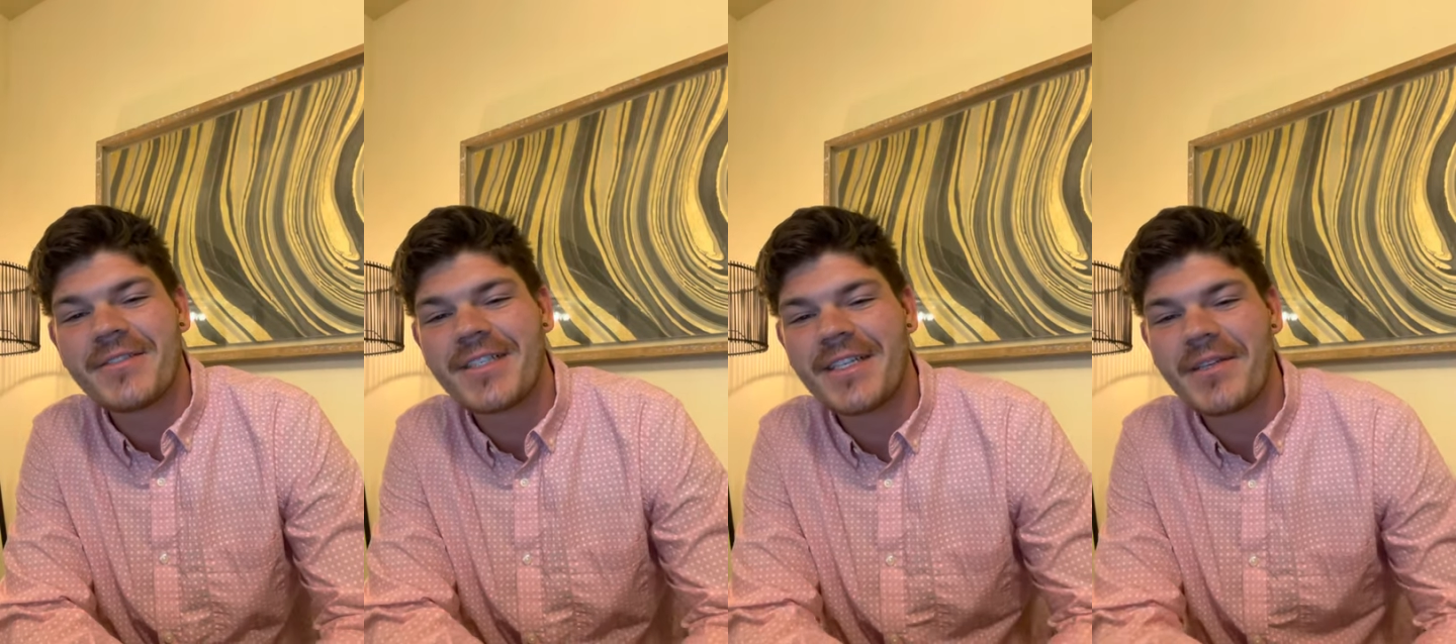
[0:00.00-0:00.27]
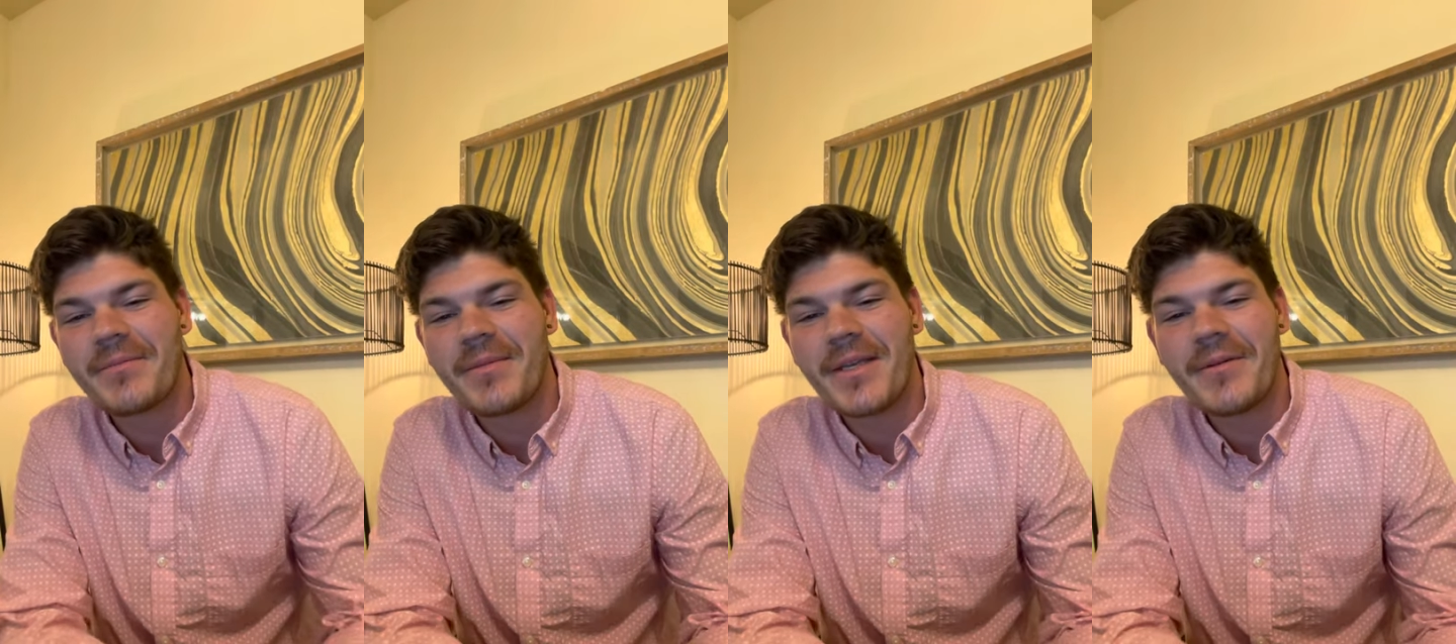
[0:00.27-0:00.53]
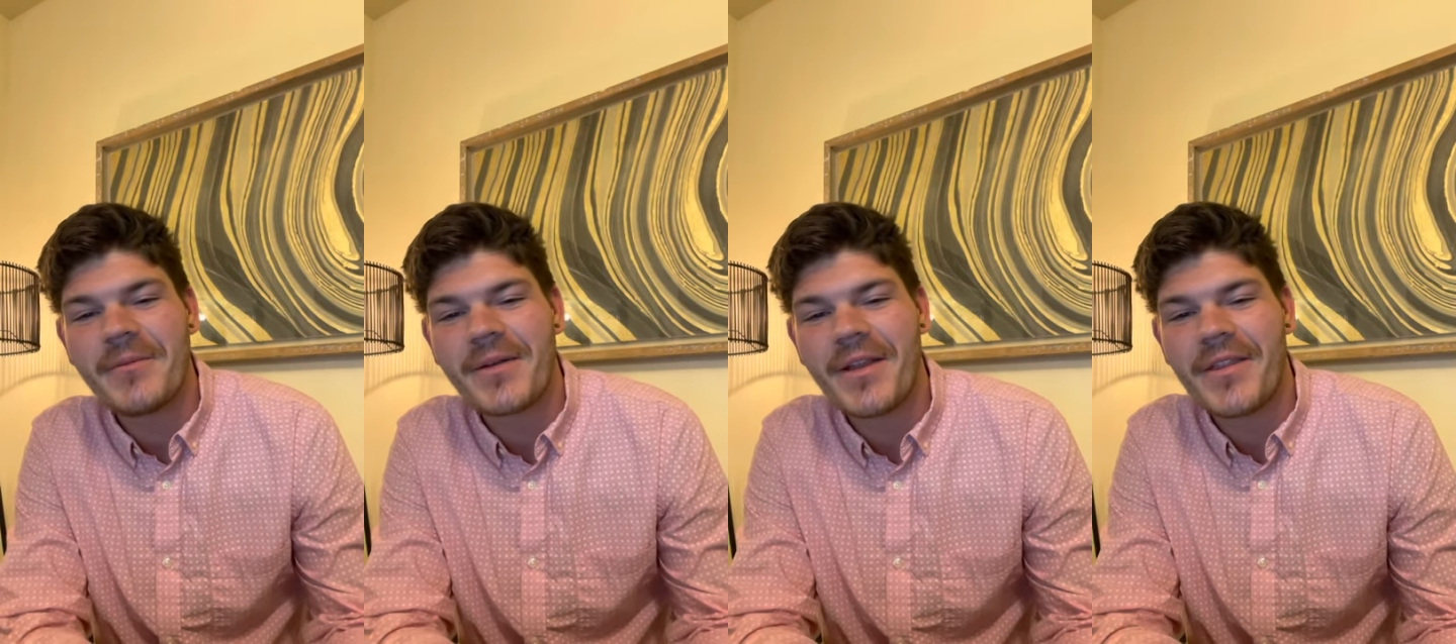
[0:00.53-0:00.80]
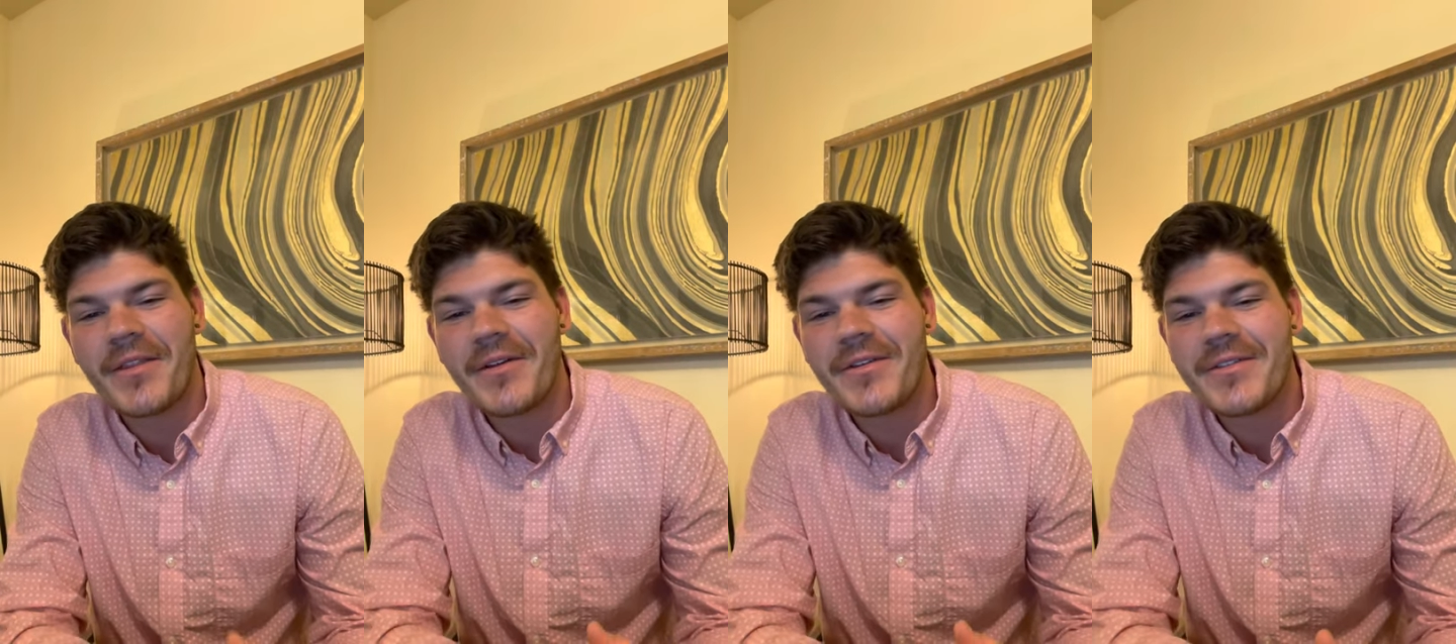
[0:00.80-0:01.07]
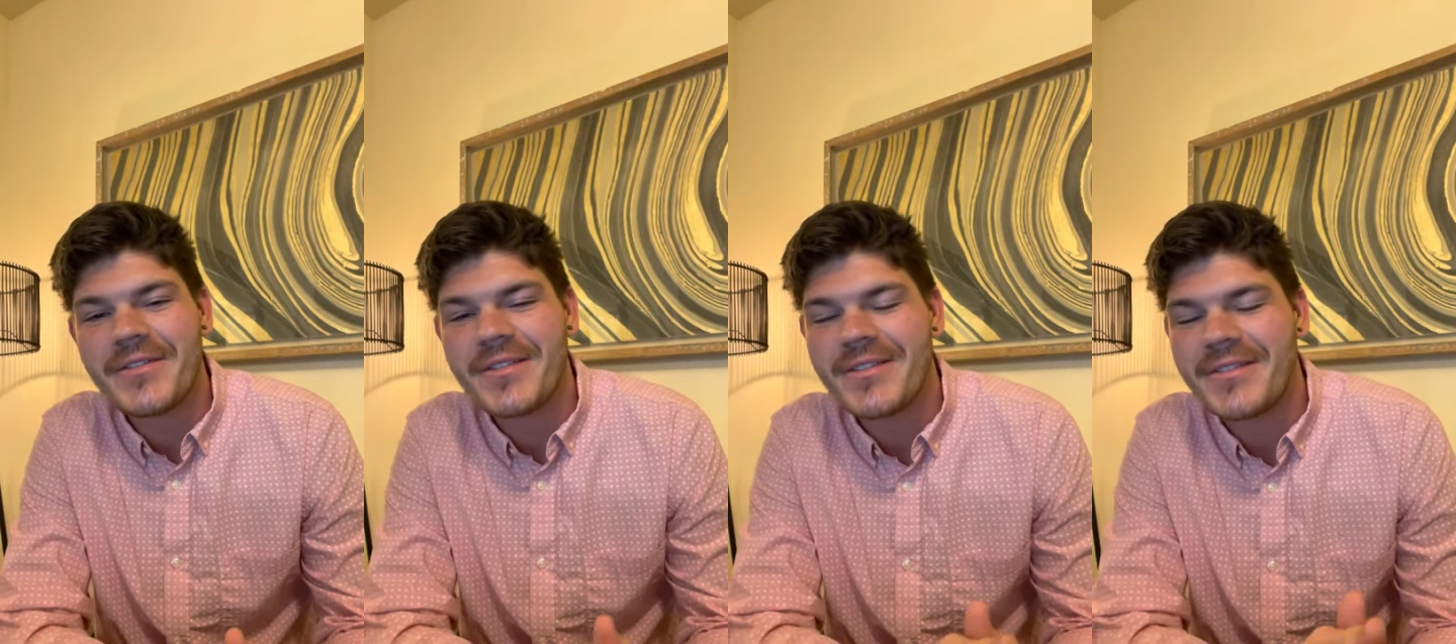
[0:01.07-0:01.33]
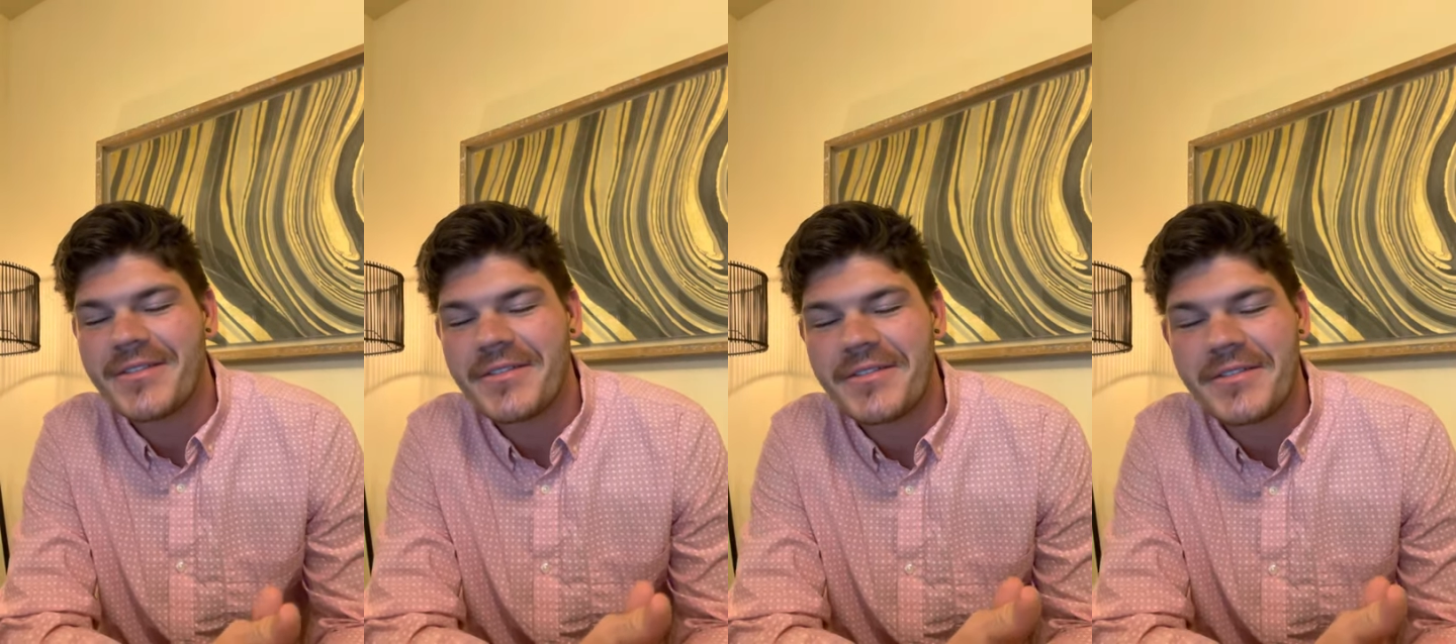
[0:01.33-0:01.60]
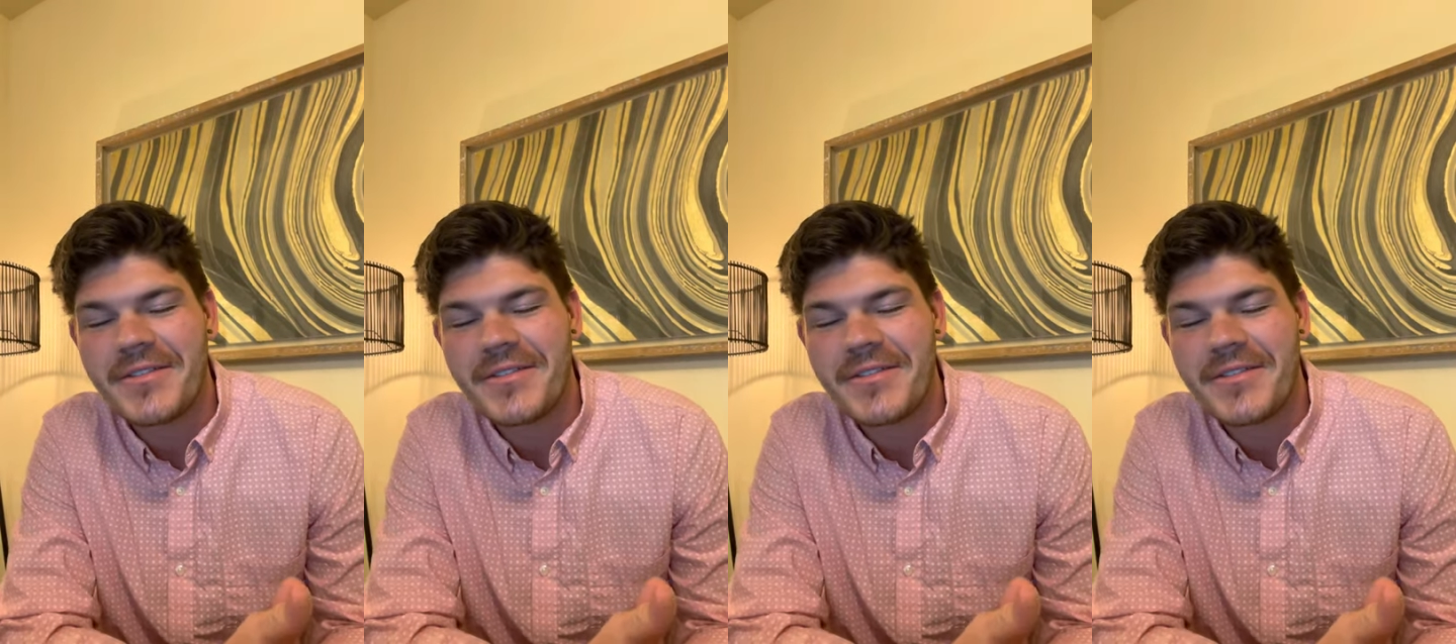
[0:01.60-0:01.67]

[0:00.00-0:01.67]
going to be one of those